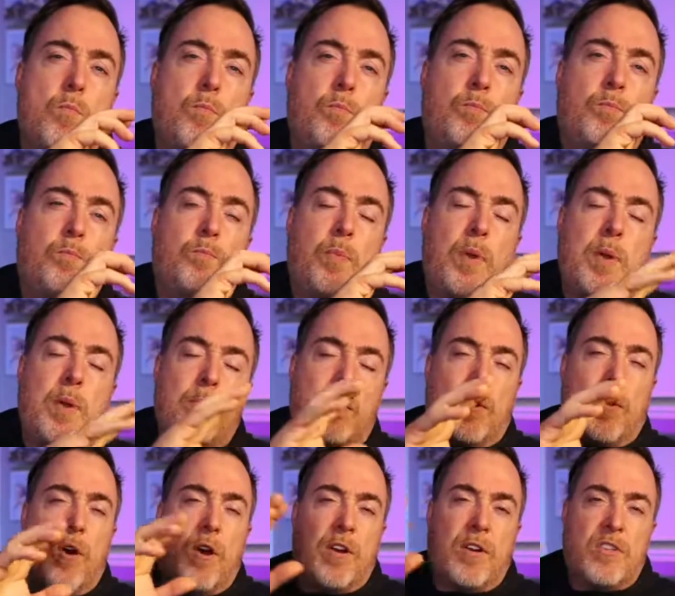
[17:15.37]
People
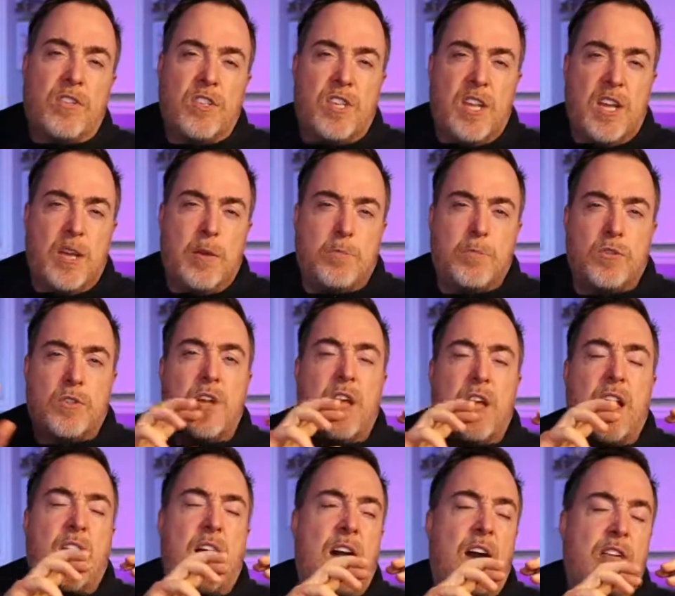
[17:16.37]
on teams
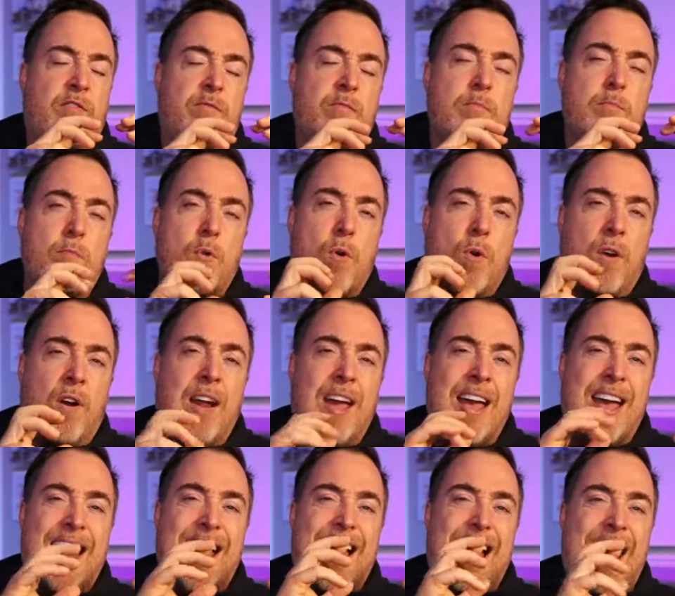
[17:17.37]
have more
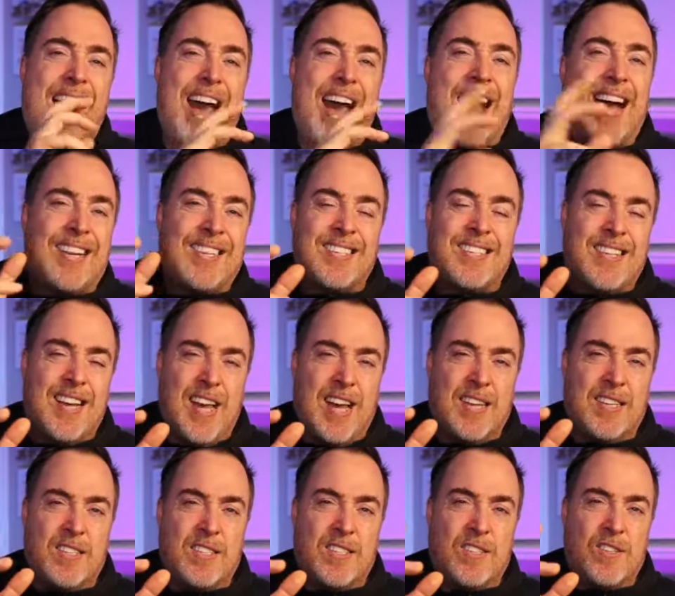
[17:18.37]

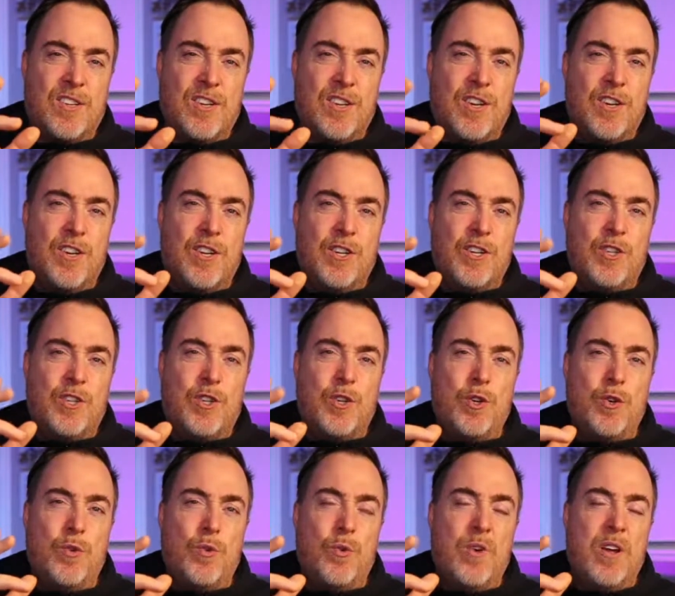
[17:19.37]
access
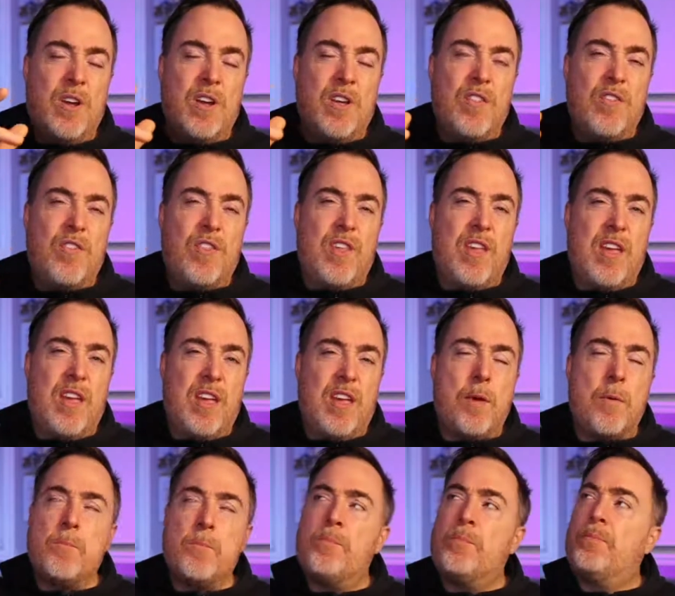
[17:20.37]
to the
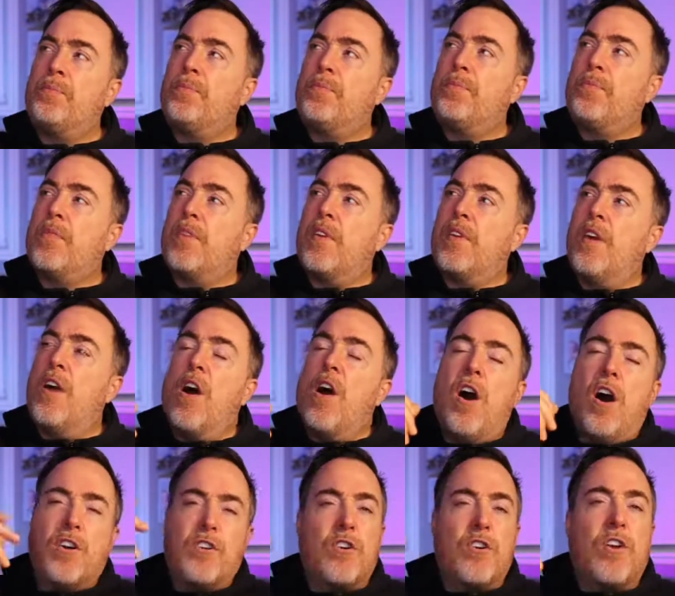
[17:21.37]

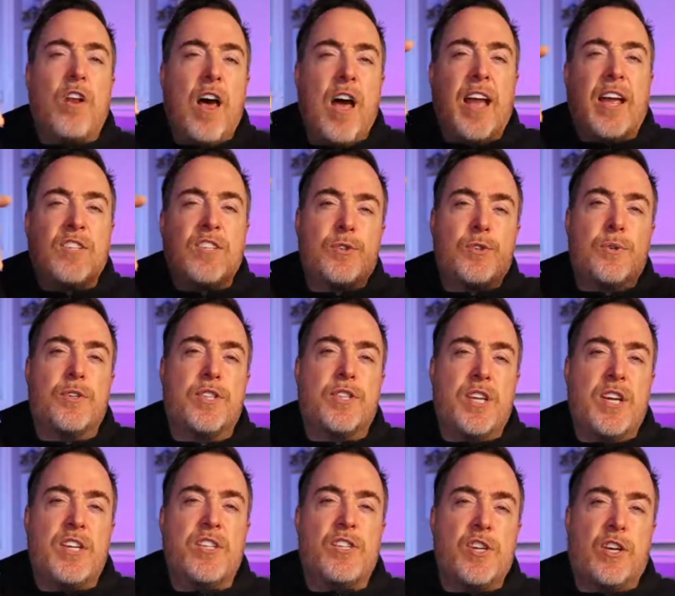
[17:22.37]
underlying
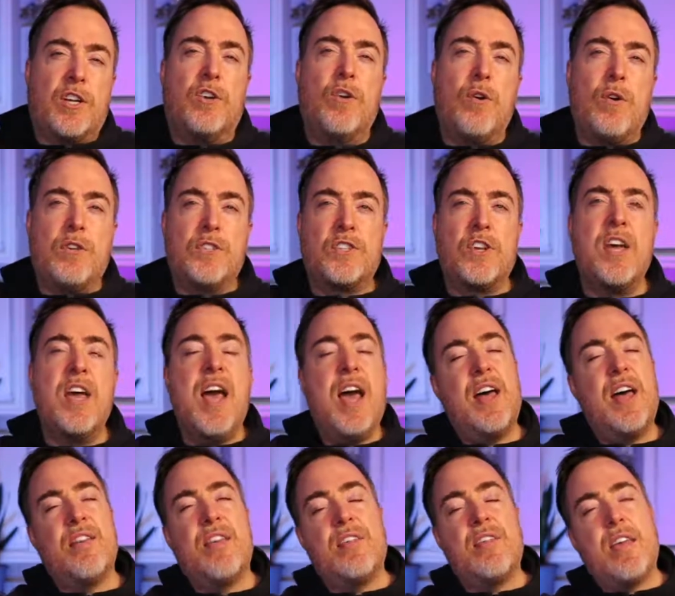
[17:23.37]
strategic goals, and then